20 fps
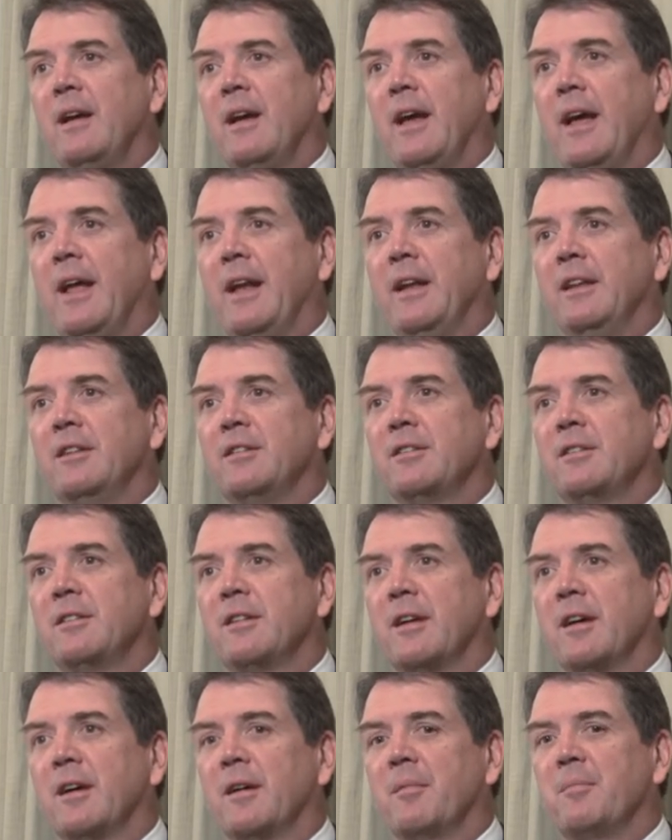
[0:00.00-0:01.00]
And it's
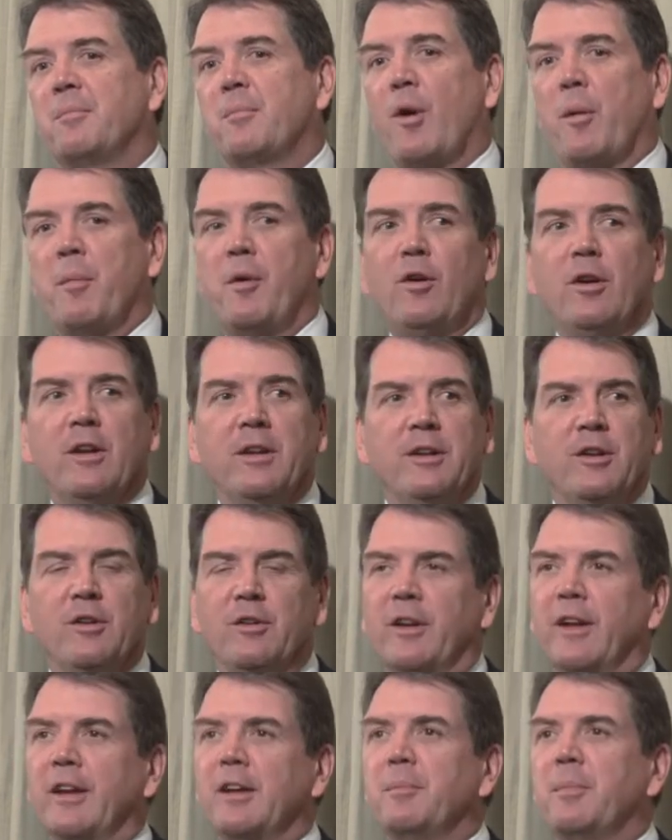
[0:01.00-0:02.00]
primarily
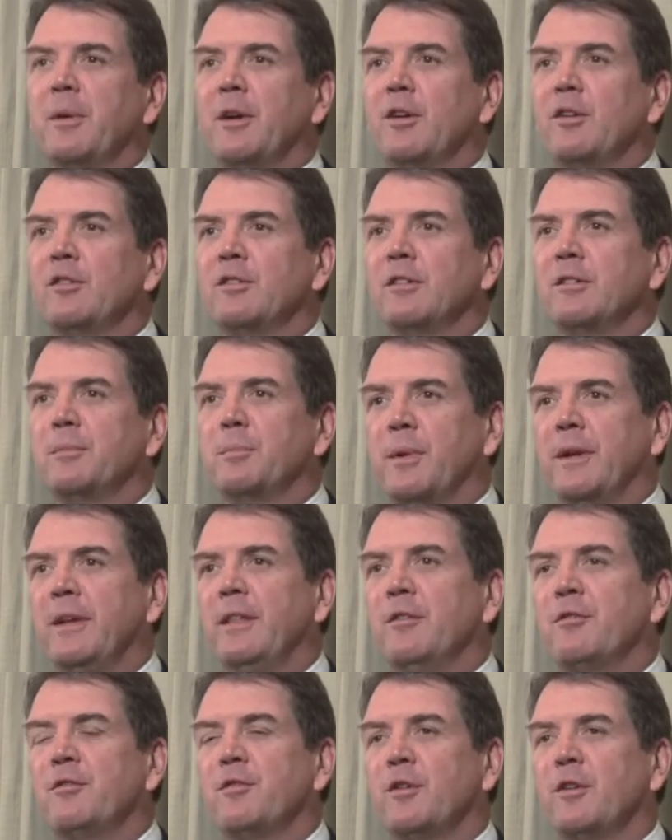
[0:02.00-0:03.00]
unique because it's
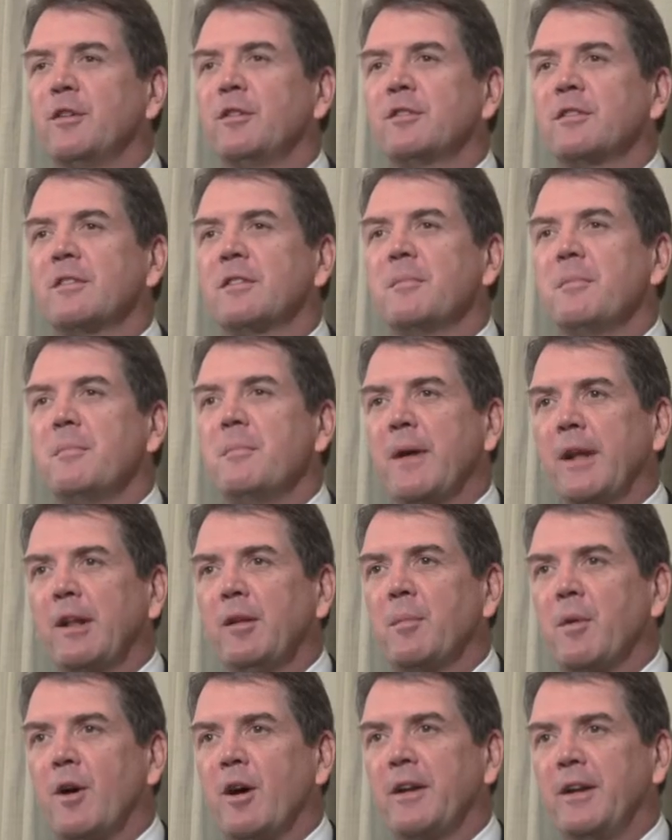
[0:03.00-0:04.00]
been the first
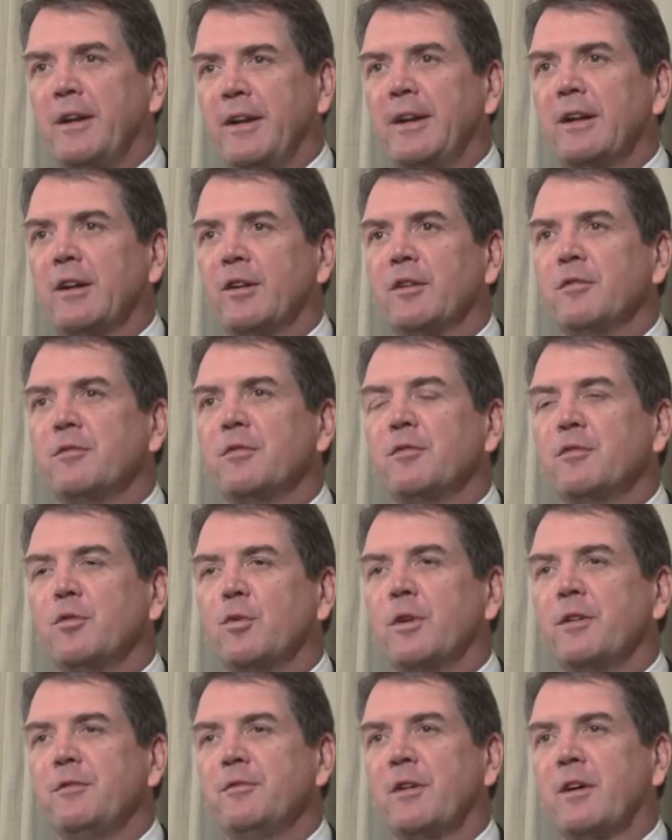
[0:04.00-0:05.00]
metal mine in England for
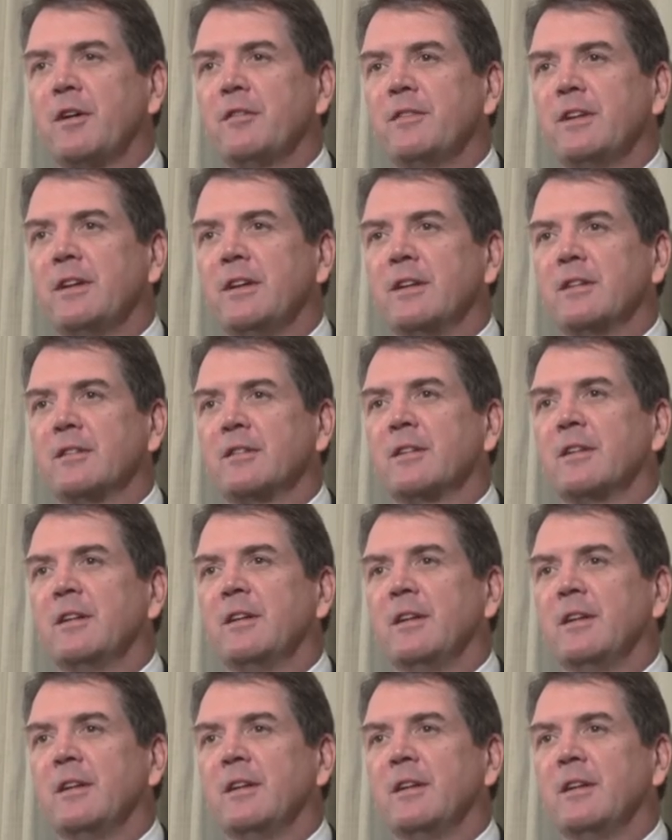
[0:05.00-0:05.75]
45 years.